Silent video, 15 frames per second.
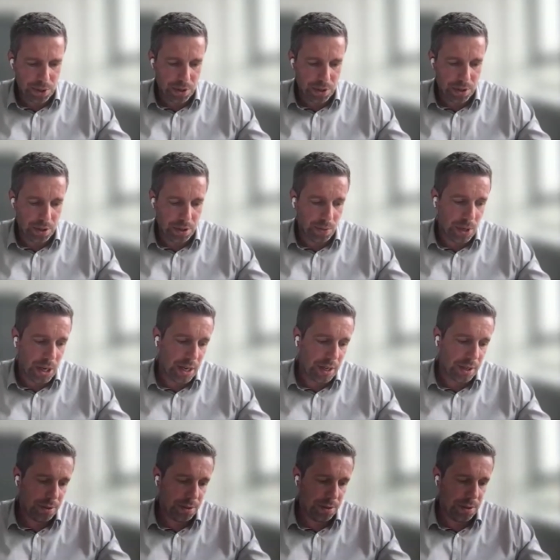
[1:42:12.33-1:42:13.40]
But the
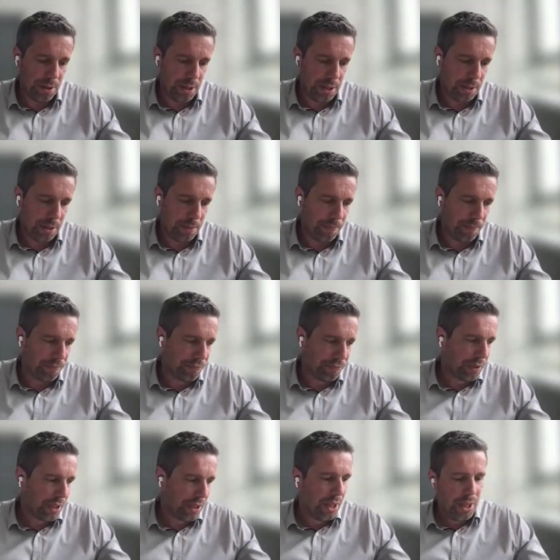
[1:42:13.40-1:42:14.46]
one
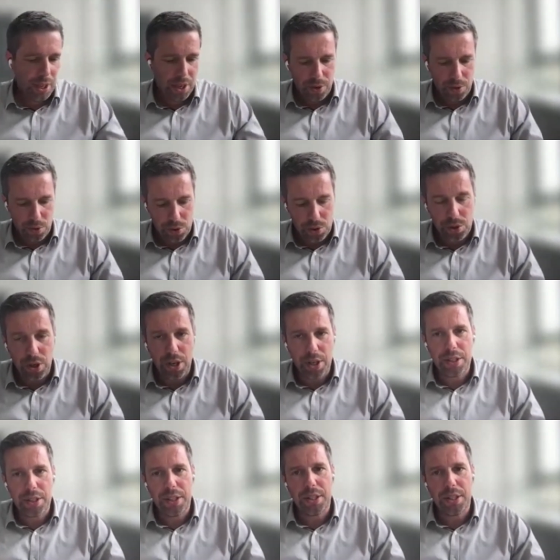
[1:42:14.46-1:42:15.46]
who started